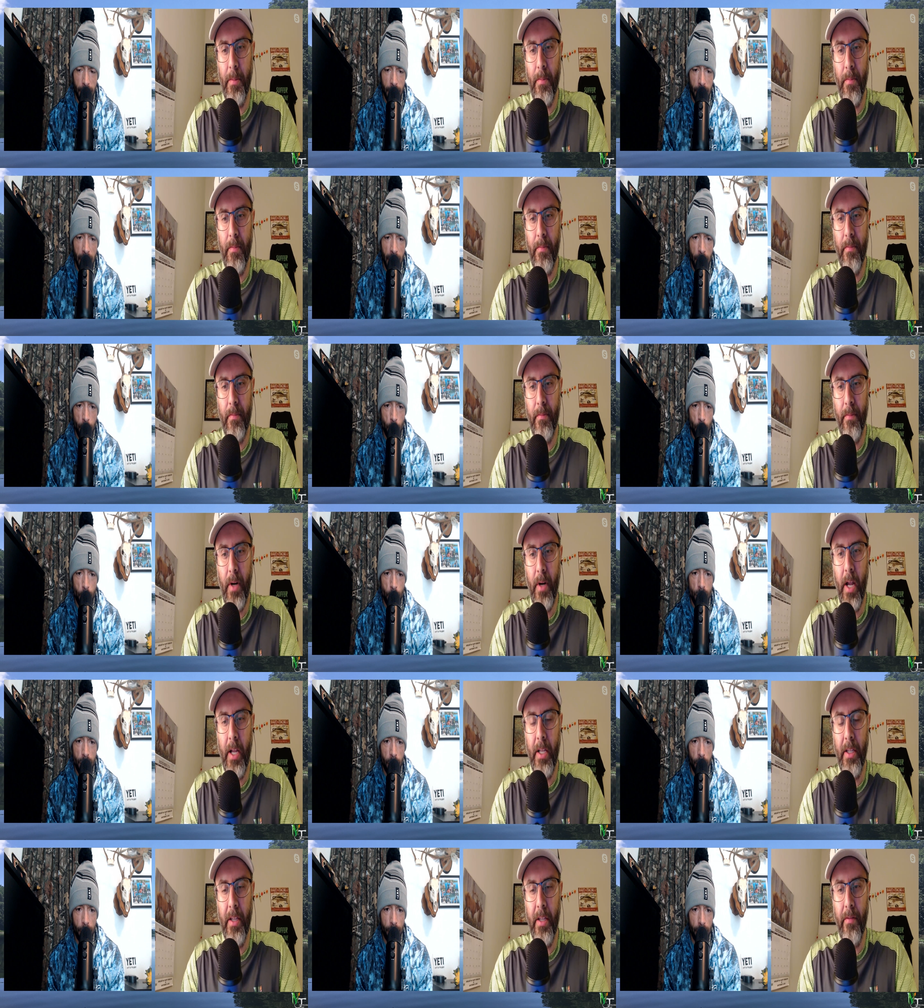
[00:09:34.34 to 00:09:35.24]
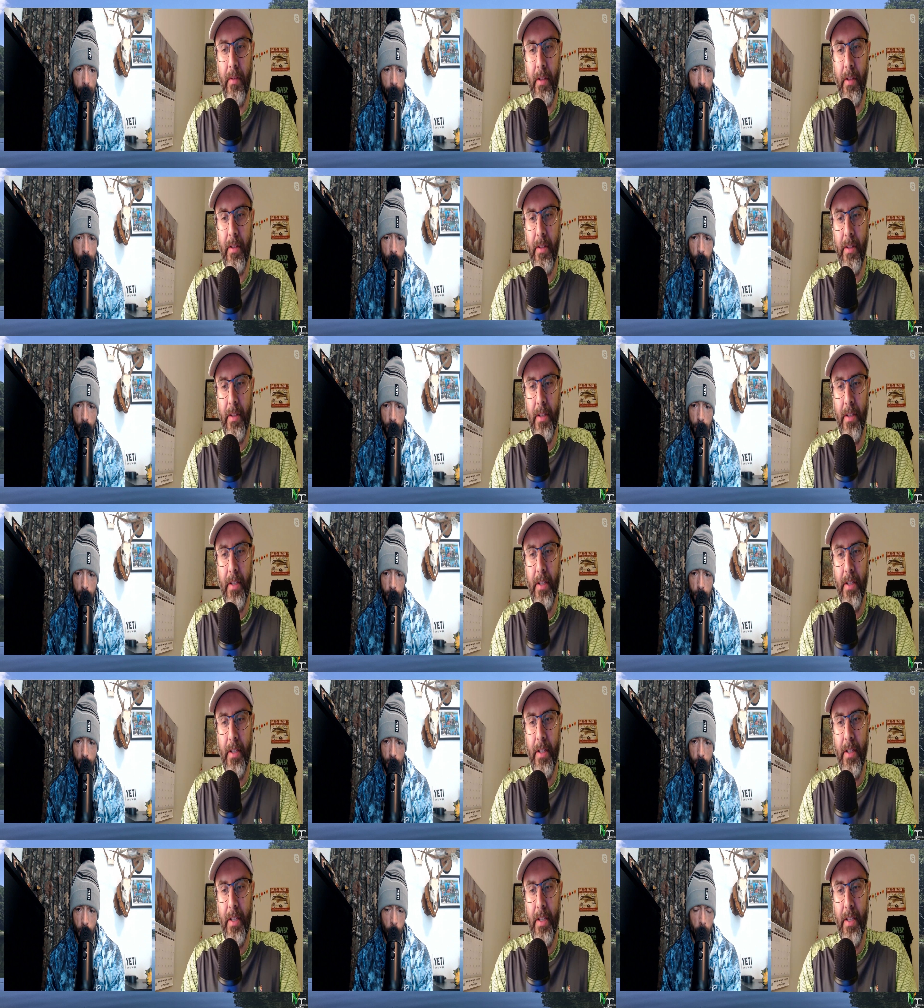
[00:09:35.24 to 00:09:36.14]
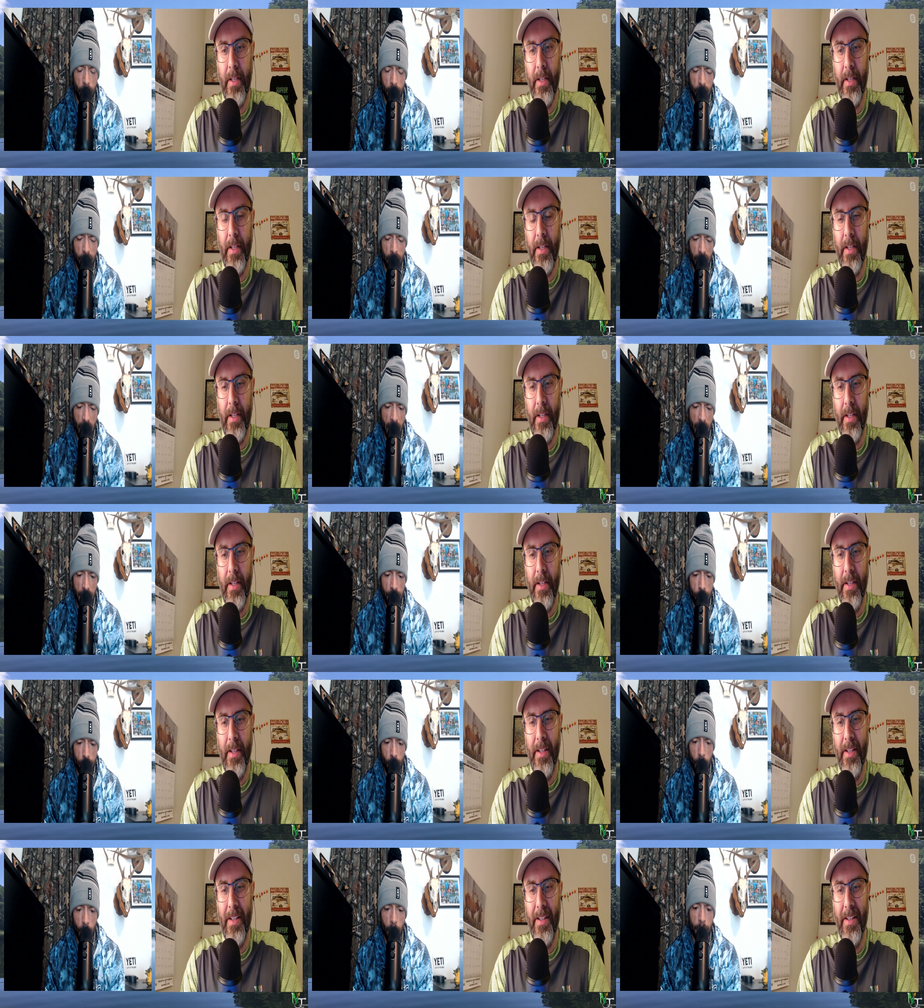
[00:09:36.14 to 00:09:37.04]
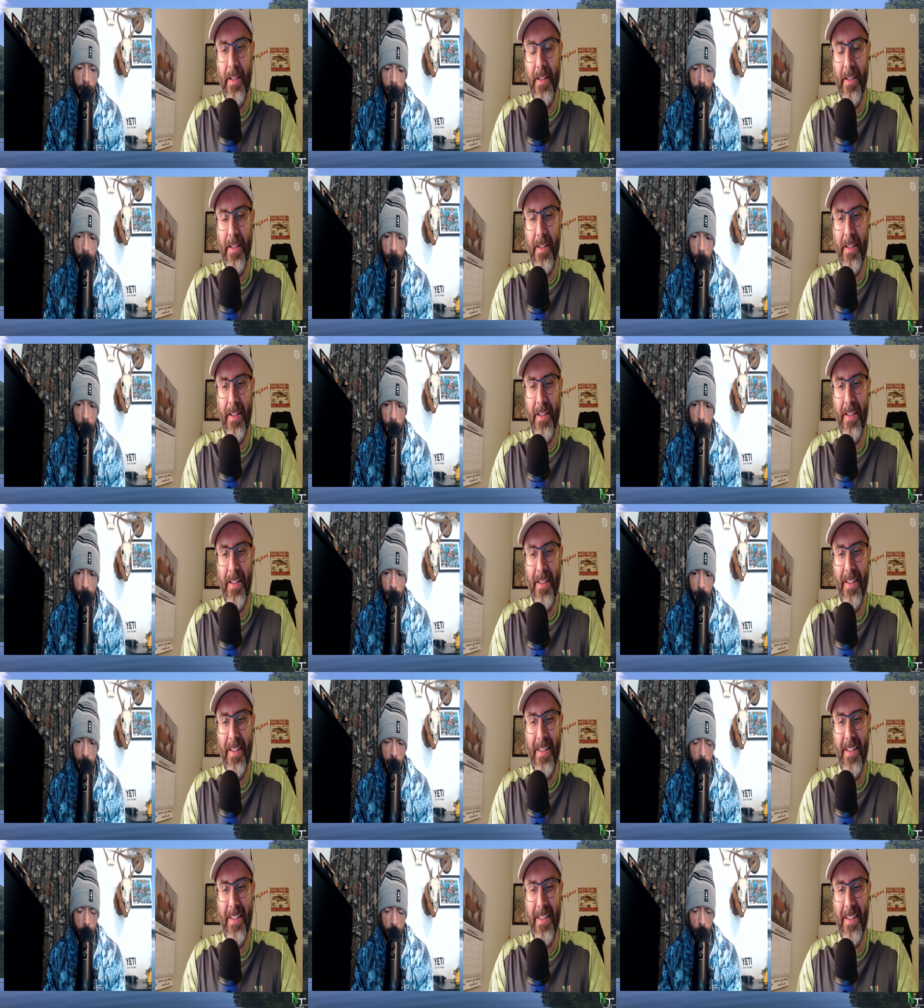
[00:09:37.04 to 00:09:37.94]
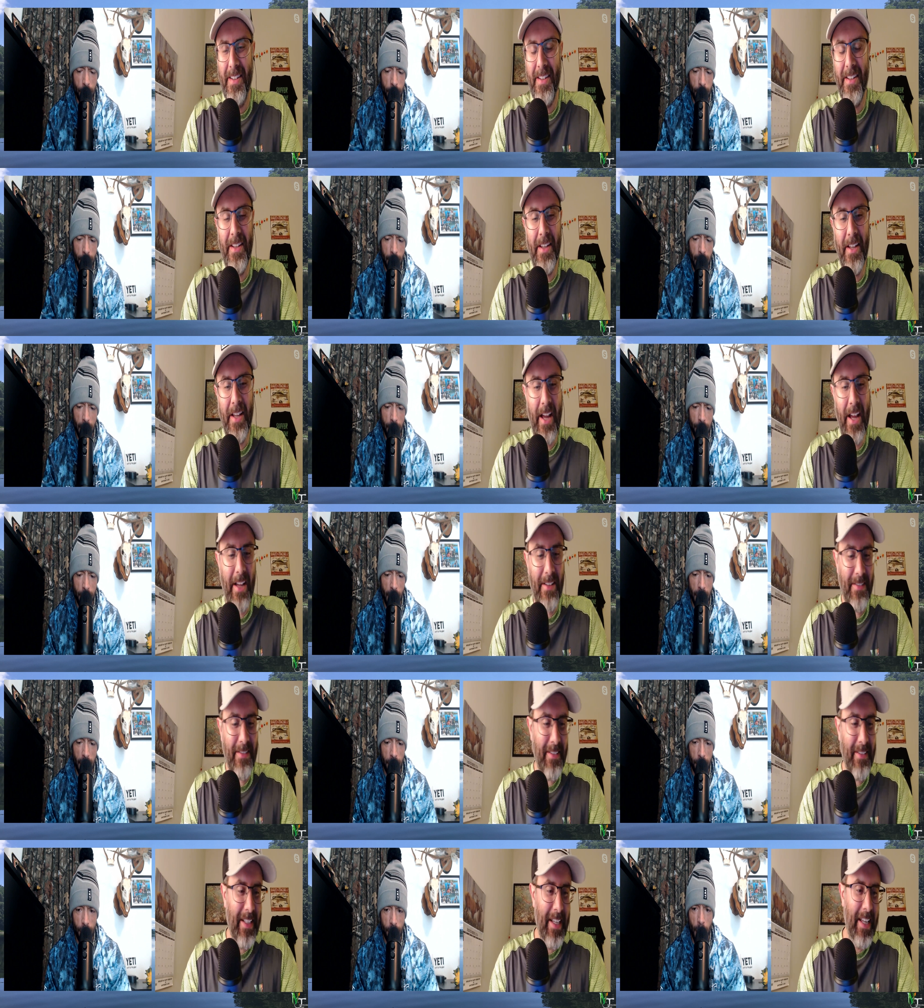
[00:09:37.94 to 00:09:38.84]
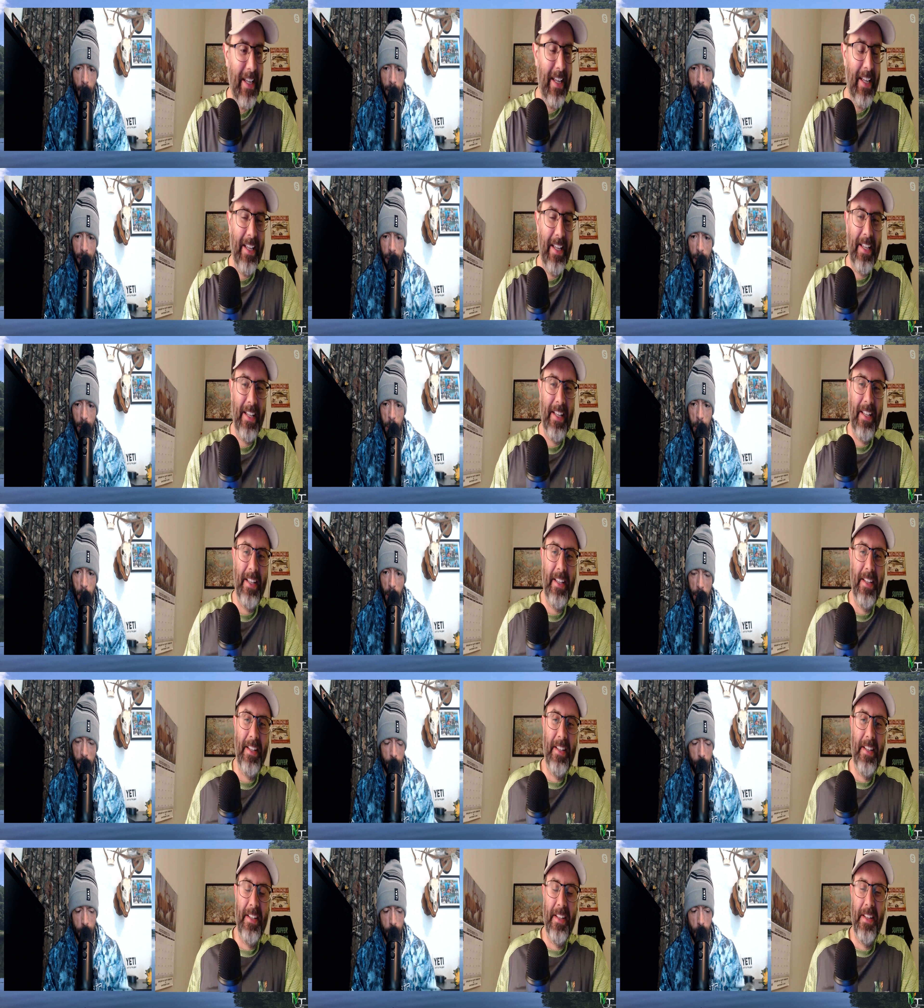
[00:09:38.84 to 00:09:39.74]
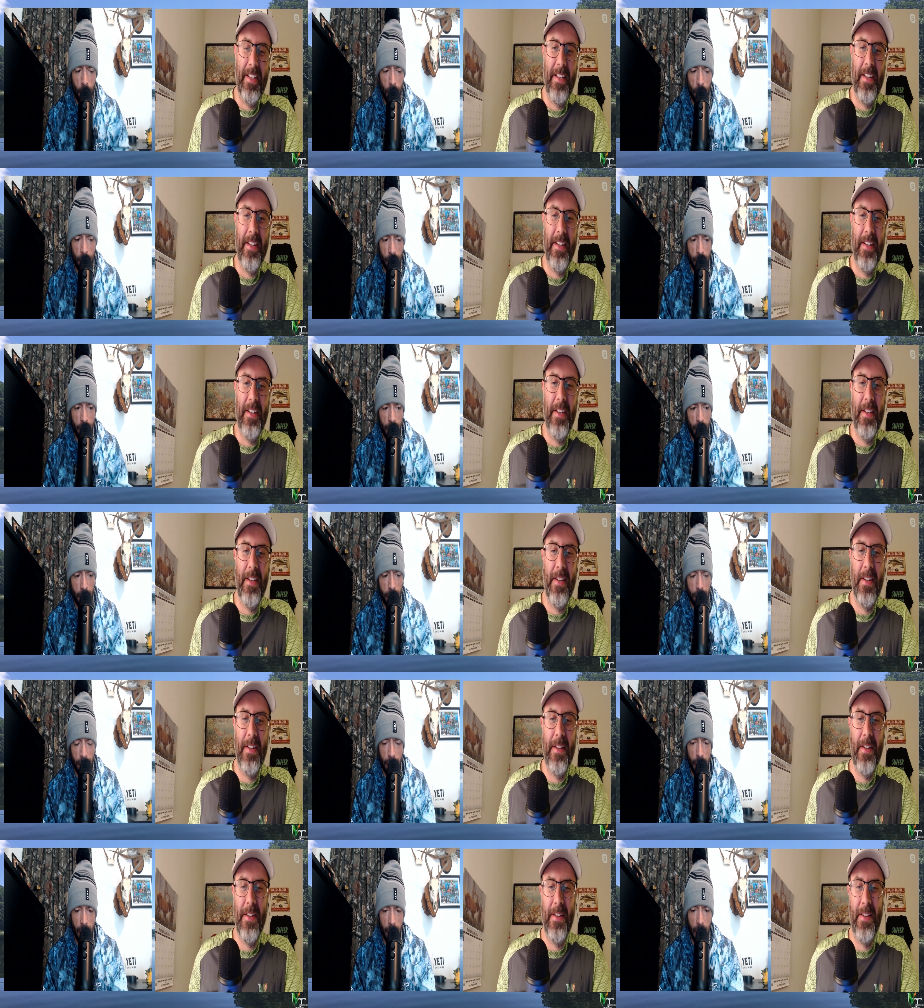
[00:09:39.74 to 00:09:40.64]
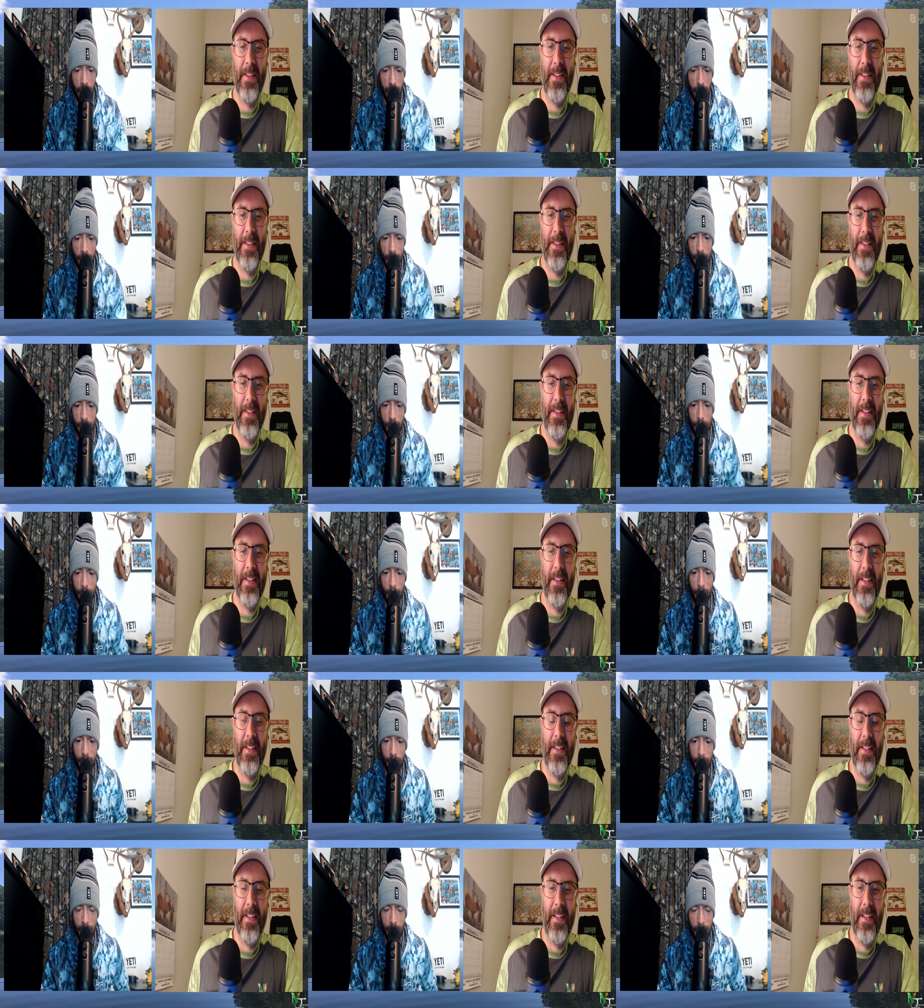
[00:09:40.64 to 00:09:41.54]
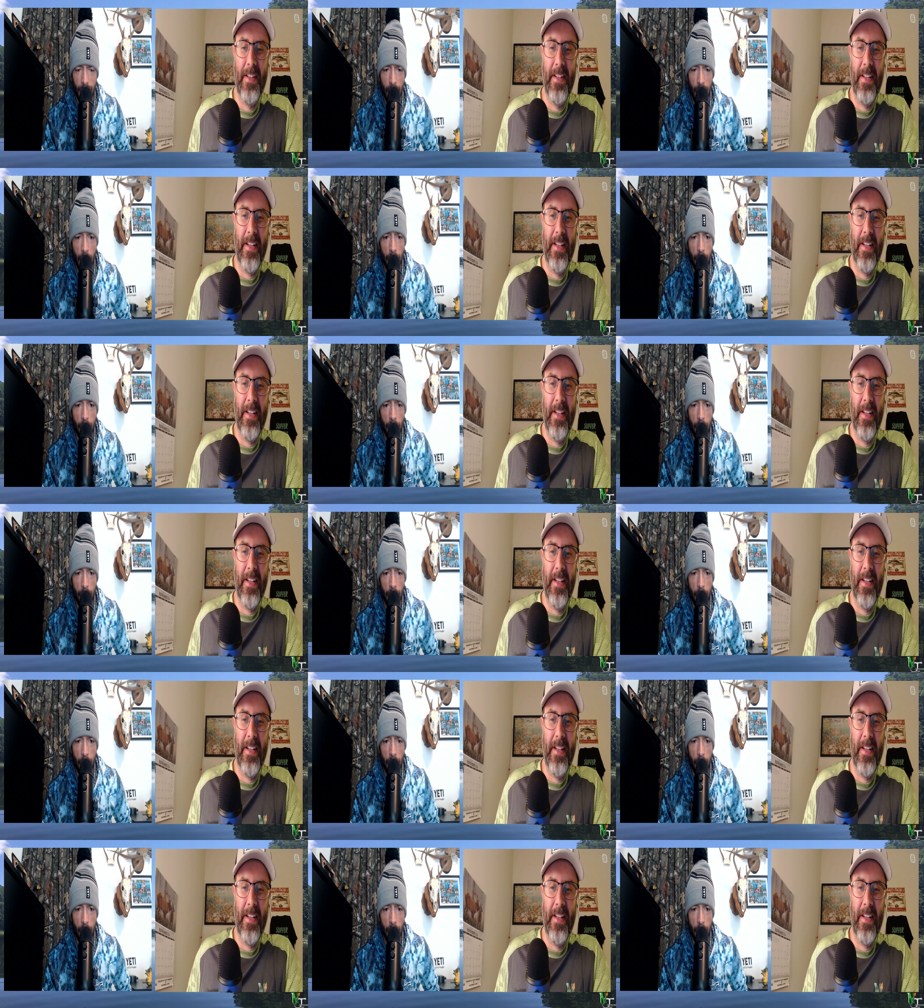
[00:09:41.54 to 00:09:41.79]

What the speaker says: Andrew still thinks you could just turn in any sunfish, catch any sunfish you want, to just turn it in. They hand you a certificate.